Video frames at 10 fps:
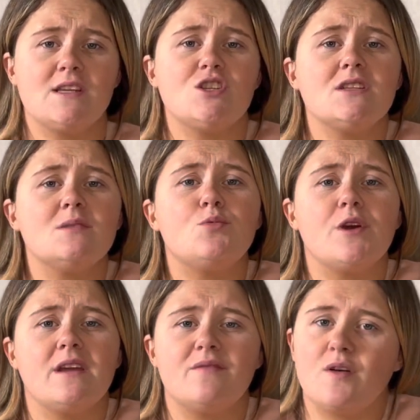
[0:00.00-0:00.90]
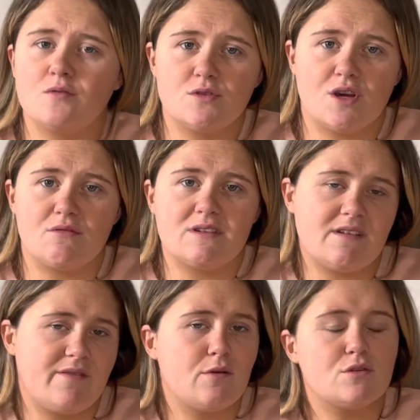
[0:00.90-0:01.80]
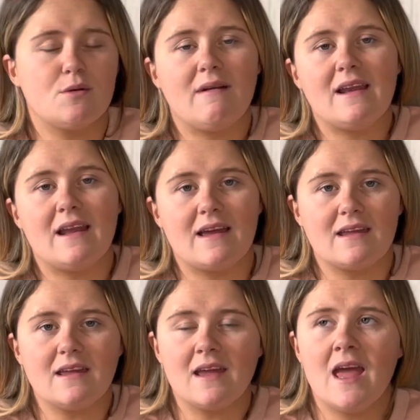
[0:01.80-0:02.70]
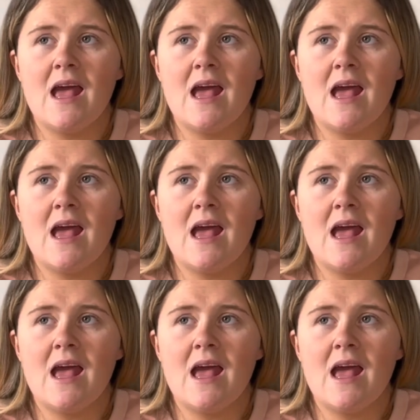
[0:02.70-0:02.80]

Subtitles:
It's just a pretty photo. It's a photo I like.